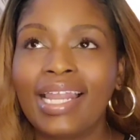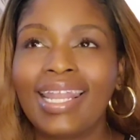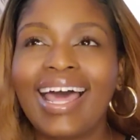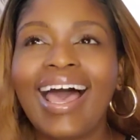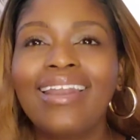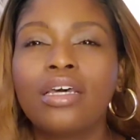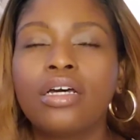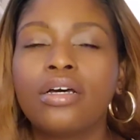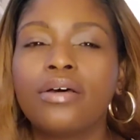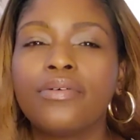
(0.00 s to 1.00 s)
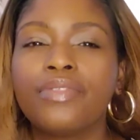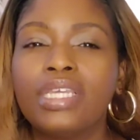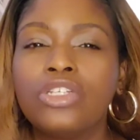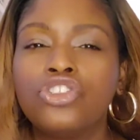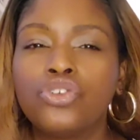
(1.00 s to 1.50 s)
a lot of
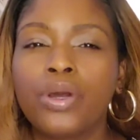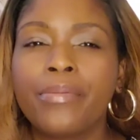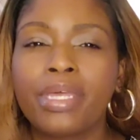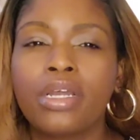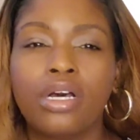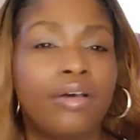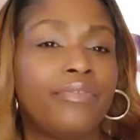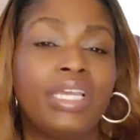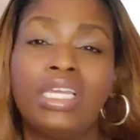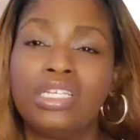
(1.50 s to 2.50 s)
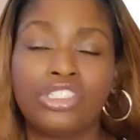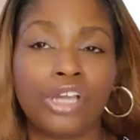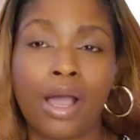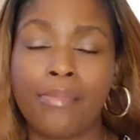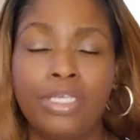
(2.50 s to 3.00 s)
the enjoyment of any job